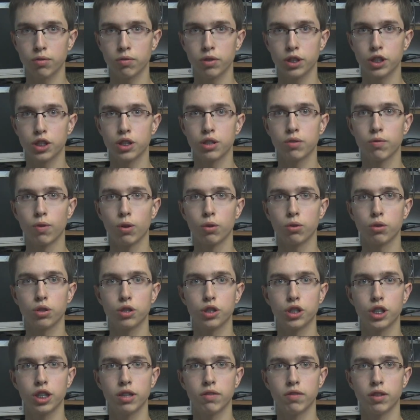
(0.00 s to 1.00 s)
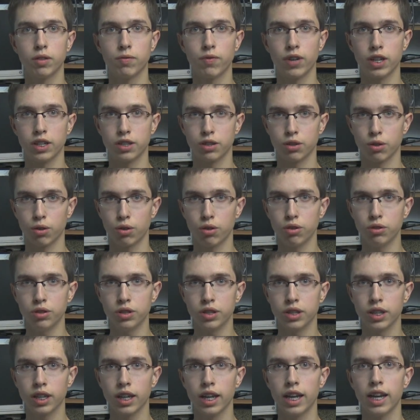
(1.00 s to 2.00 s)
which is voltage given by
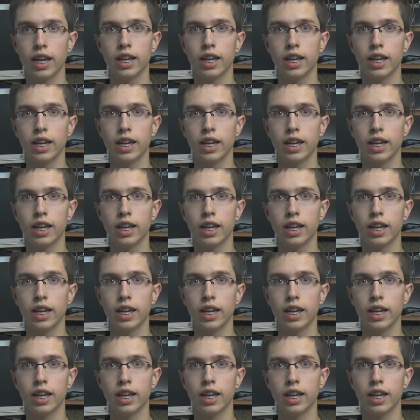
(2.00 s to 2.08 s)
source,